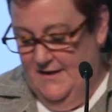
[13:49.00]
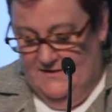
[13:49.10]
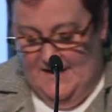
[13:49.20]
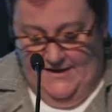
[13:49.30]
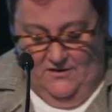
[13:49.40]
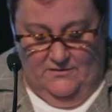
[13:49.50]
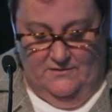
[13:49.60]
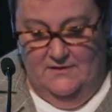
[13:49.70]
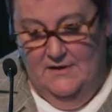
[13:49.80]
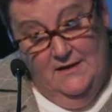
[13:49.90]
take
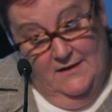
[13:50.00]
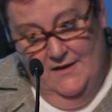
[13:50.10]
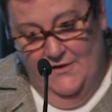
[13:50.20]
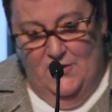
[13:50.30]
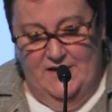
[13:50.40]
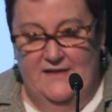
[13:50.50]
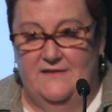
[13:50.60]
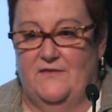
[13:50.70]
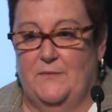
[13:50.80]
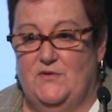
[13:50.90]
on 30
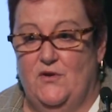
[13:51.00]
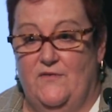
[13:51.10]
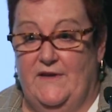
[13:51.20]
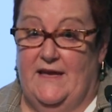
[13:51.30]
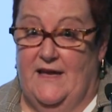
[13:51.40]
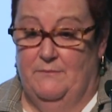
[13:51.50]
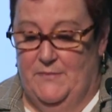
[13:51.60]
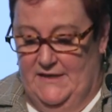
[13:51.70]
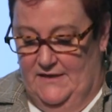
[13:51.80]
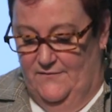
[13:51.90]
years of observing and
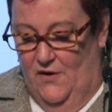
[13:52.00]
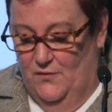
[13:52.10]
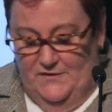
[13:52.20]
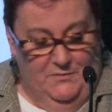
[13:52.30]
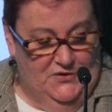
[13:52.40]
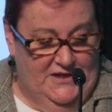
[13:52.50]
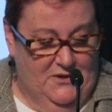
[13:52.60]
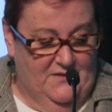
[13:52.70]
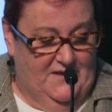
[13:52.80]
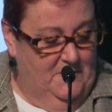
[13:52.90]
being involved in
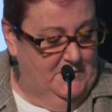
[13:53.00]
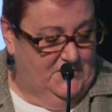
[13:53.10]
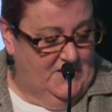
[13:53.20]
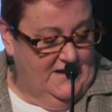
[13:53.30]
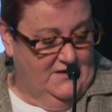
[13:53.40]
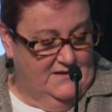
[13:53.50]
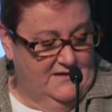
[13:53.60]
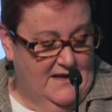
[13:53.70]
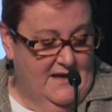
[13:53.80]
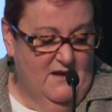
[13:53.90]
machinery of government
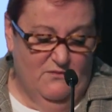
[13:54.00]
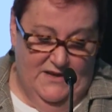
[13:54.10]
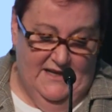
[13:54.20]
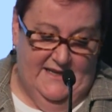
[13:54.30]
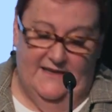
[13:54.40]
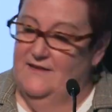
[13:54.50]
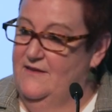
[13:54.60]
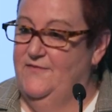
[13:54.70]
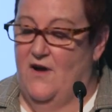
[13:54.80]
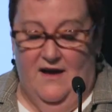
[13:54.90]
changes, really
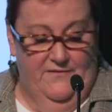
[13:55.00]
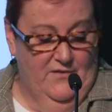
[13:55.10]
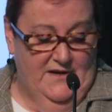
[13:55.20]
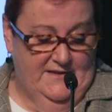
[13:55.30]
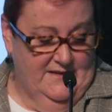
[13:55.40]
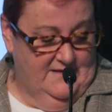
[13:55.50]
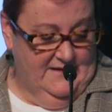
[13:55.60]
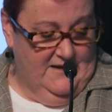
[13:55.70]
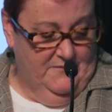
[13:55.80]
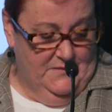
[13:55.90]
the five reasons
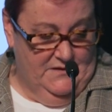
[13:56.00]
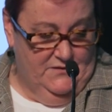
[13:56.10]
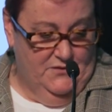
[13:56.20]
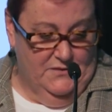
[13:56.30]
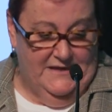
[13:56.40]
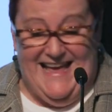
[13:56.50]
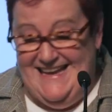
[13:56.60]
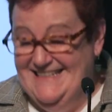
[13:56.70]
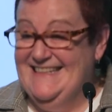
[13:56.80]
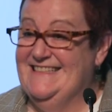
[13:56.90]
that governments do it,
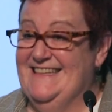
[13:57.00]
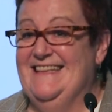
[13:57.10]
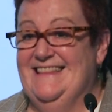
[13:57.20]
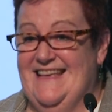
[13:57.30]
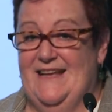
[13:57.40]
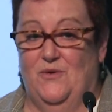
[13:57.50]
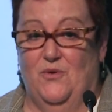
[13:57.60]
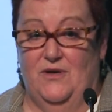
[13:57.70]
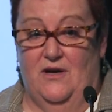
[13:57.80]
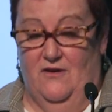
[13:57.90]
and it's in that
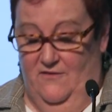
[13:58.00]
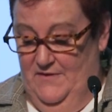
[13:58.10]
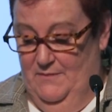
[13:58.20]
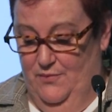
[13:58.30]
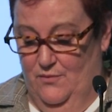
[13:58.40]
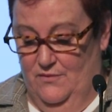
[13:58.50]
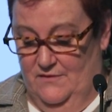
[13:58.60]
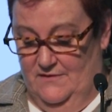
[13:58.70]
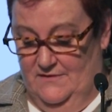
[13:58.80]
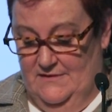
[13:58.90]
order of
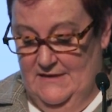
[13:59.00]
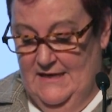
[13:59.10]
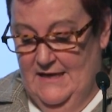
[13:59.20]
importance.